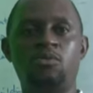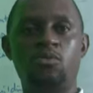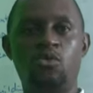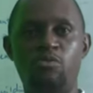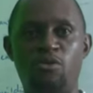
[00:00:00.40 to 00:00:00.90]

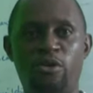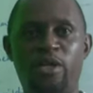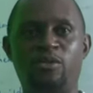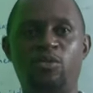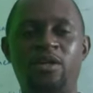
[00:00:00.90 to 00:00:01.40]
Good
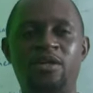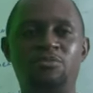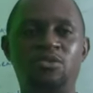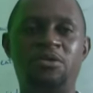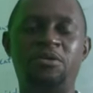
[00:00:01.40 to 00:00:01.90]
morning.
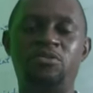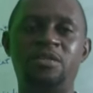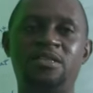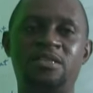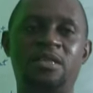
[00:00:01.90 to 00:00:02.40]
Welcome to our
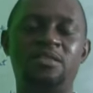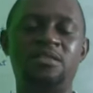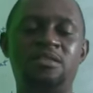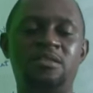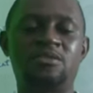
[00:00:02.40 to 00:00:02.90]
today's class.
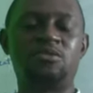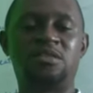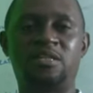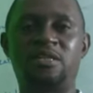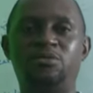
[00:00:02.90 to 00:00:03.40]
This is
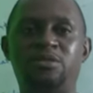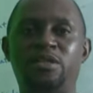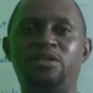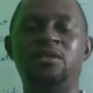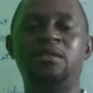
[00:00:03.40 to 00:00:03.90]
cost
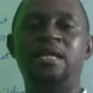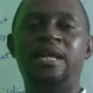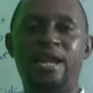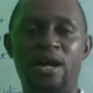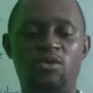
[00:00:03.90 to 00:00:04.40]
accounting.
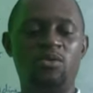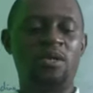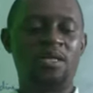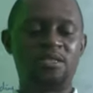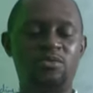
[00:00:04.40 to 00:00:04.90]
Now,
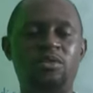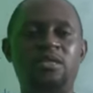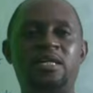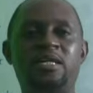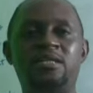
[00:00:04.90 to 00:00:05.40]
last
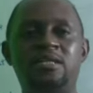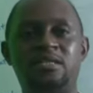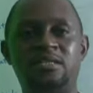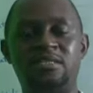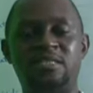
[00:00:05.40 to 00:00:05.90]
week I
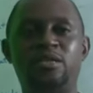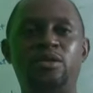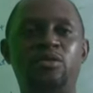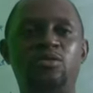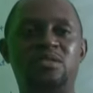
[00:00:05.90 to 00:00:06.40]
had
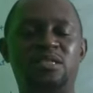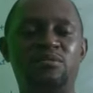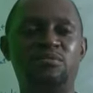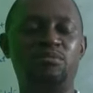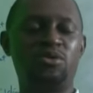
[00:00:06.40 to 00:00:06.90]
sent you
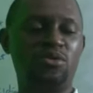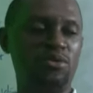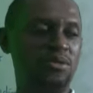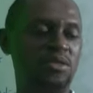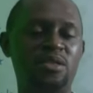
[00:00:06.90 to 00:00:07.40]
some
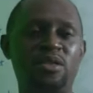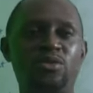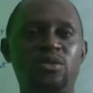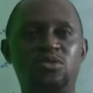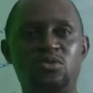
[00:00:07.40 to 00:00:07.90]
notes in
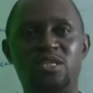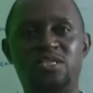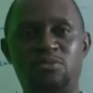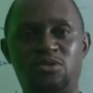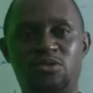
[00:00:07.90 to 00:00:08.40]
your
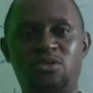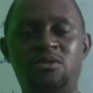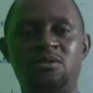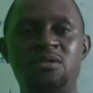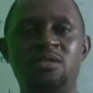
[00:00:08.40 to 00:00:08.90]
students'
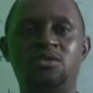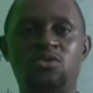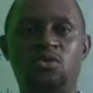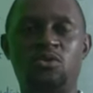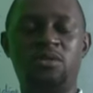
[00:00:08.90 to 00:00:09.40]
portal.
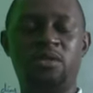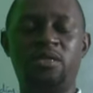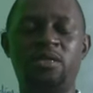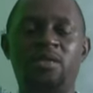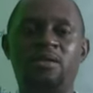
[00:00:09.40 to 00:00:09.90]
So
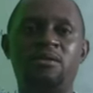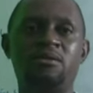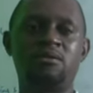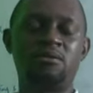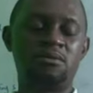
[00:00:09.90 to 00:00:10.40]

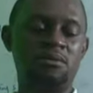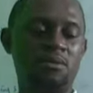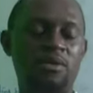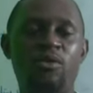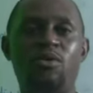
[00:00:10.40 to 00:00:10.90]

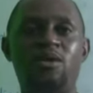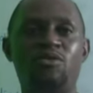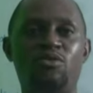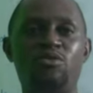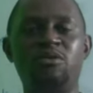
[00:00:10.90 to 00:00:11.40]
they were
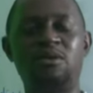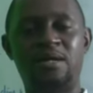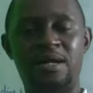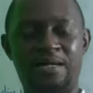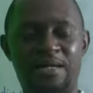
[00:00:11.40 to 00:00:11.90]
on
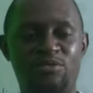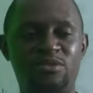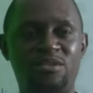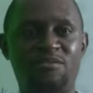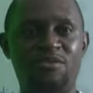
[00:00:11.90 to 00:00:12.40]

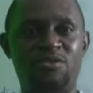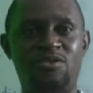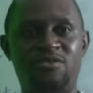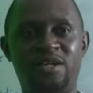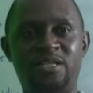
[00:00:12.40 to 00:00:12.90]
accounting for
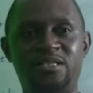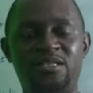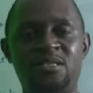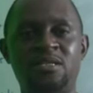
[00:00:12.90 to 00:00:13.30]
overheads.